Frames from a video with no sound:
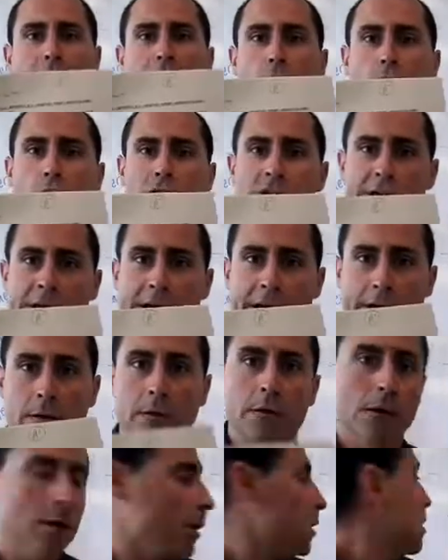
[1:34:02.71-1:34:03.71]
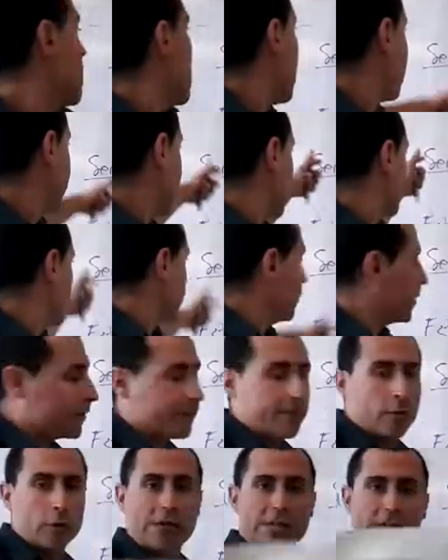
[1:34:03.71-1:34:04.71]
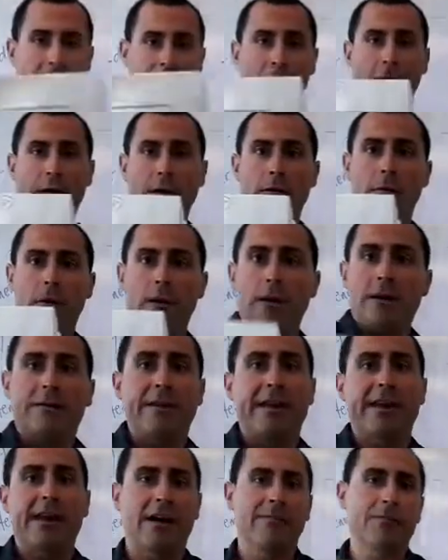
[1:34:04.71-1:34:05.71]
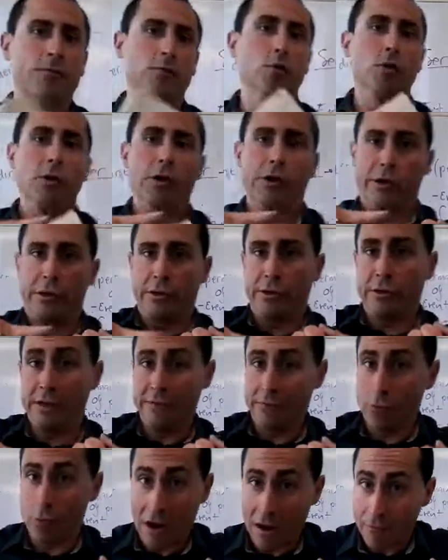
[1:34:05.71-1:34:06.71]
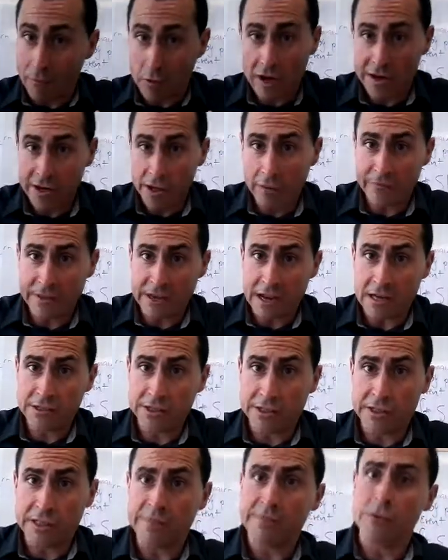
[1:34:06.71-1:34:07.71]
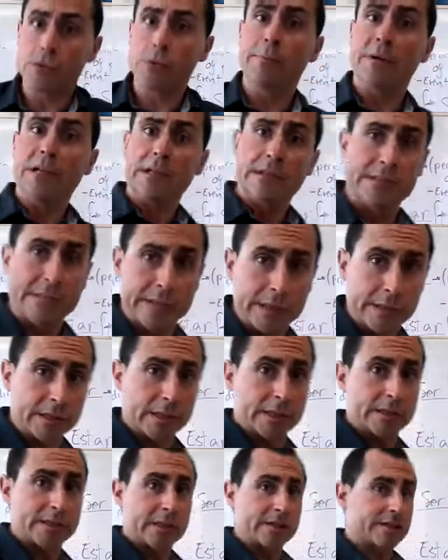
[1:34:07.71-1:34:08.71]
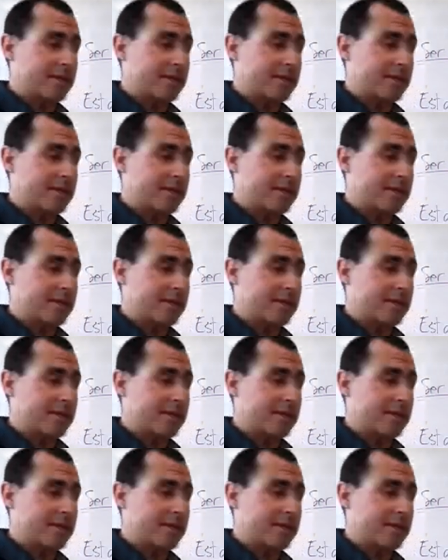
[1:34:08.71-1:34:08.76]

for ser, and another for star. They have to learn the vocabulary of the adjectives to build the sentences.